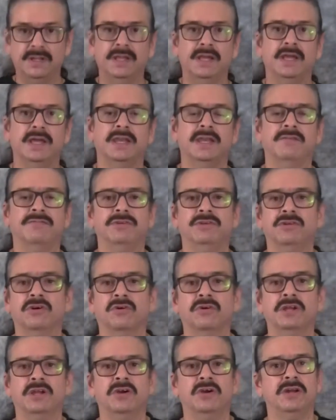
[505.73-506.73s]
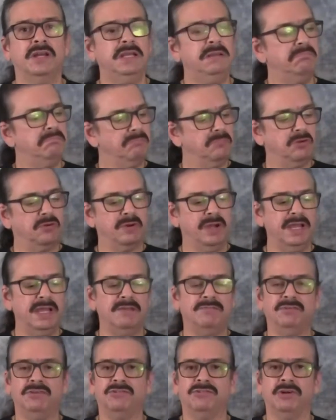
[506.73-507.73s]
And if you don't hear any, great.
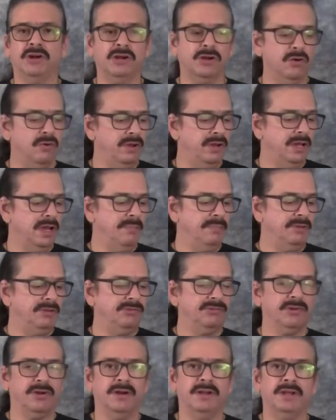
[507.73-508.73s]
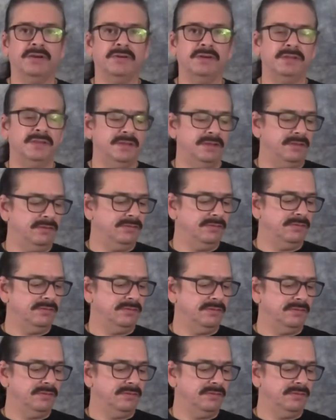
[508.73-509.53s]
If you start going up and you start hearing this,